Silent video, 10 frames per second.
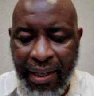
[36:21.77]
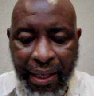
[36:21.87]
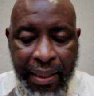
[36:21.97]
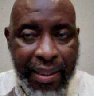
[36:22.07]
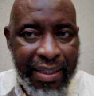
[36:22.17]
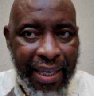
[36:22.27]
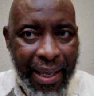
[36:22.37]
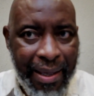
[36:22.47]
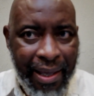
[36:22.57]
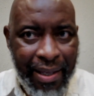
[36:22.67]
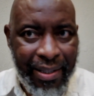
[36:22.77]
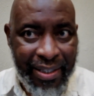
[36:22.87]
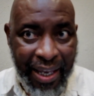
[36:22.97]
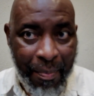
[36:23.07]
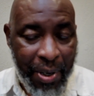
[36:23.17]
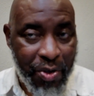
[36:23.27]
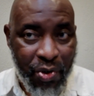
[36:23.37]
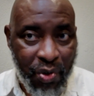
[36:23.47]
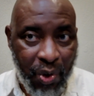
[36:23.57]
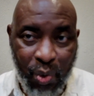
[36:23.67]
This happened to
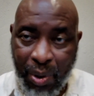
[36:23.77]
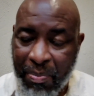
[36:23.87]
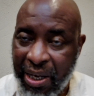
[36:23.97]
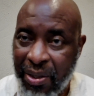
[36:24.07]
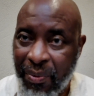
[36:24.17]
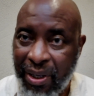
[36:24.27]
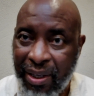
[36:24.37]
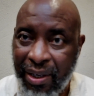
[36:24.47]
Joshua, by the way.